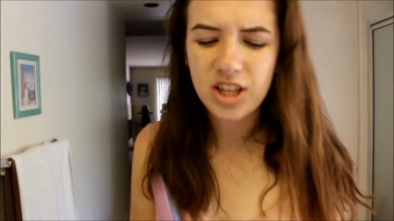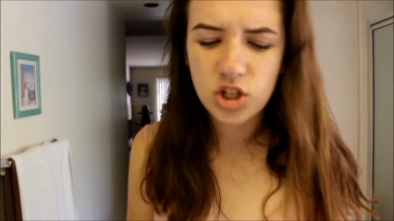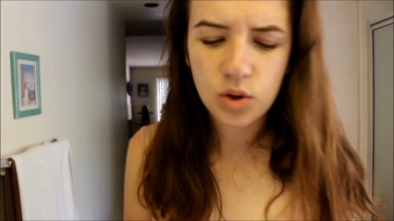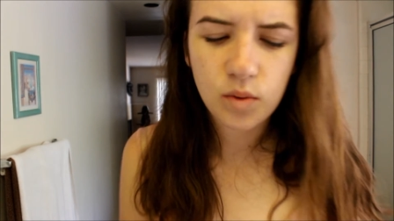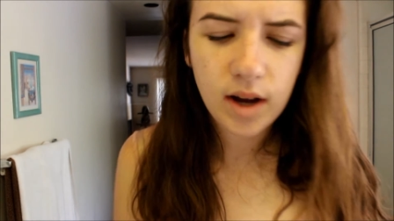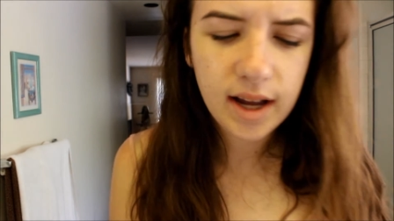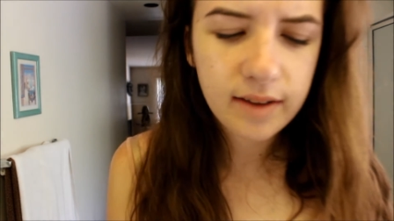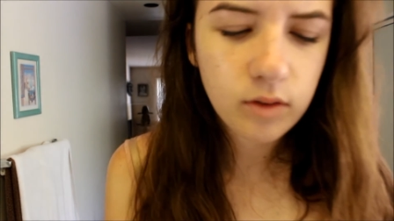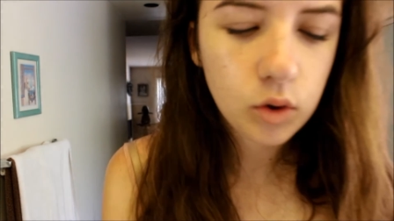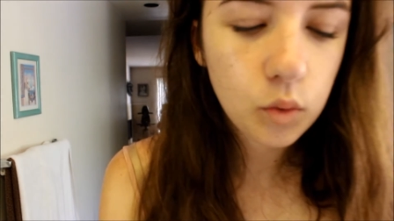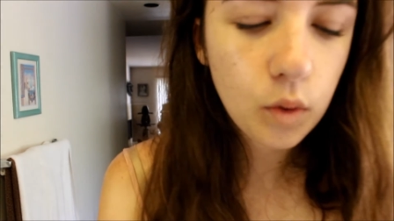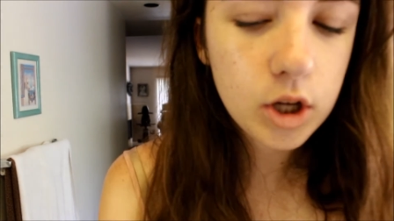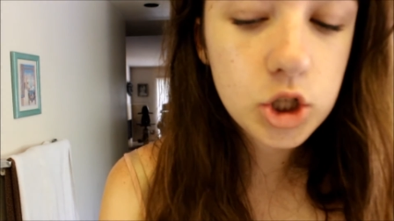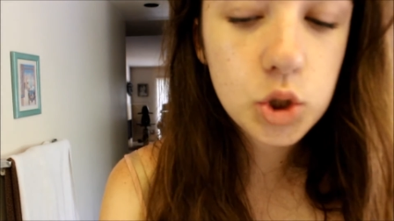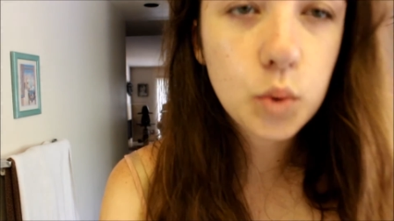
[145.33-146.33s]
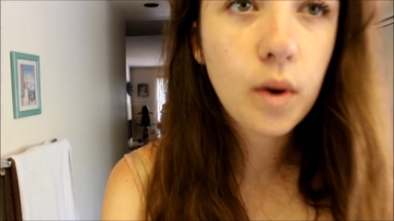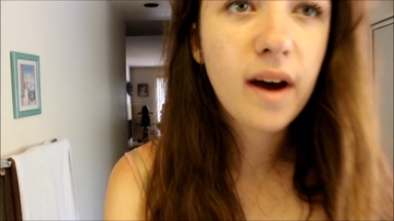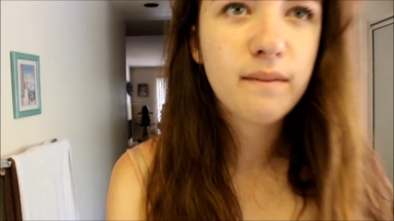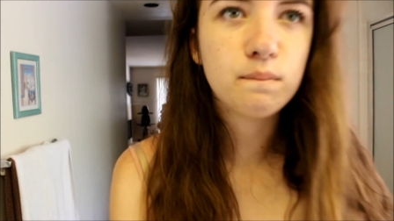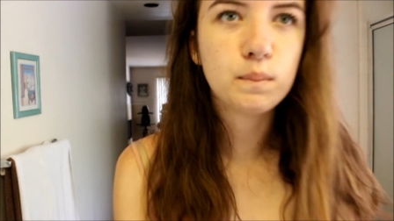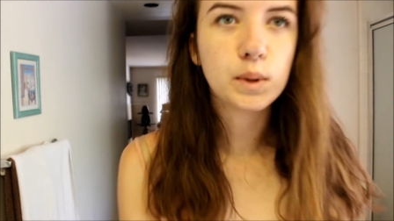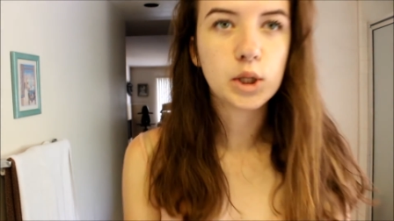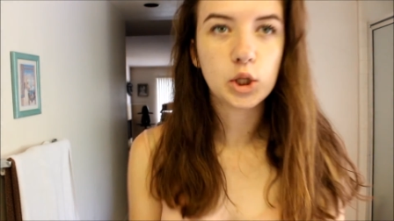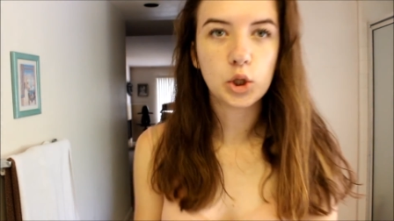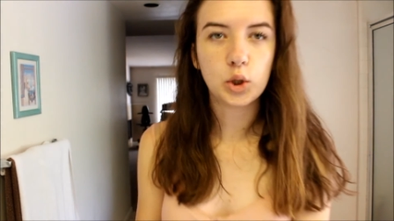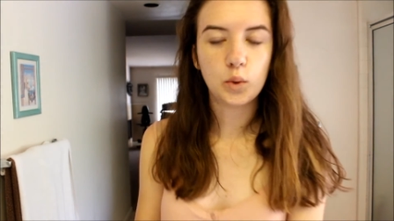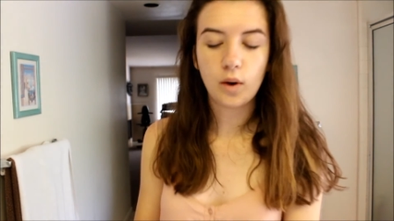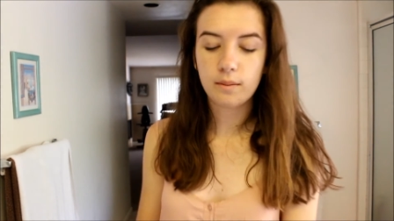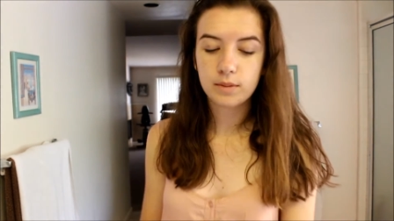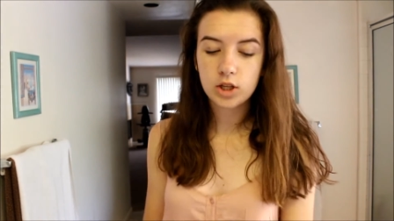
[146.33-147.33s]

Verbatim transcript: I don't have, ooh, I do have blue.